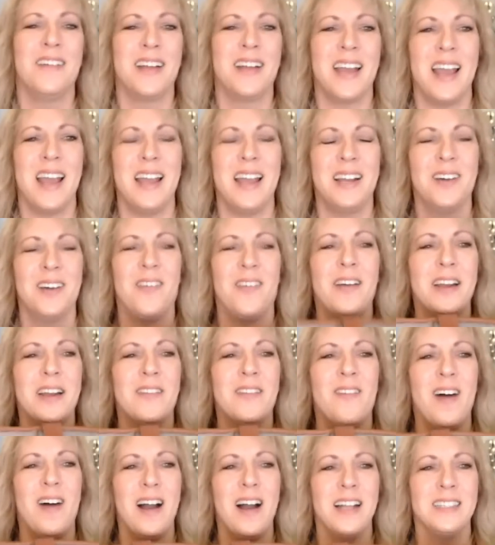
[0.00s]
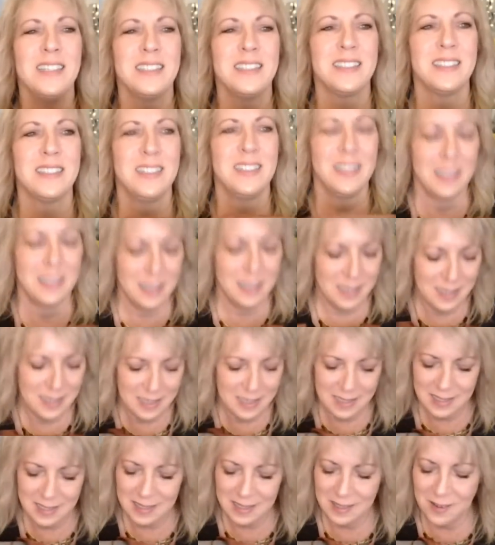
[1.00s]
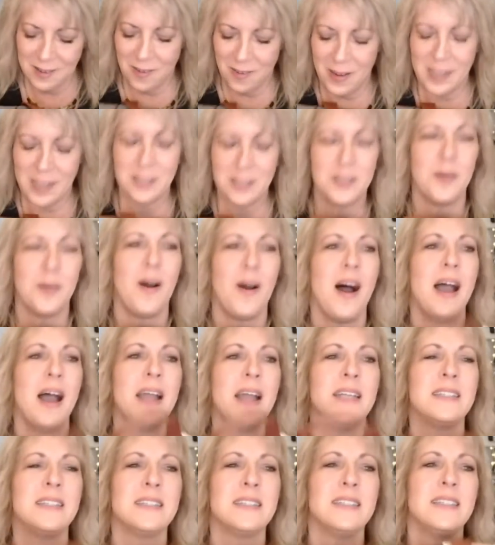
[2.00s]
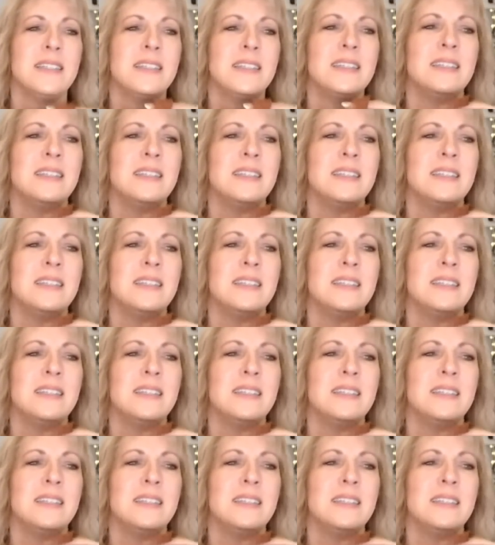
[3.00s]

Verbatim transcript: okay, going once, going twice,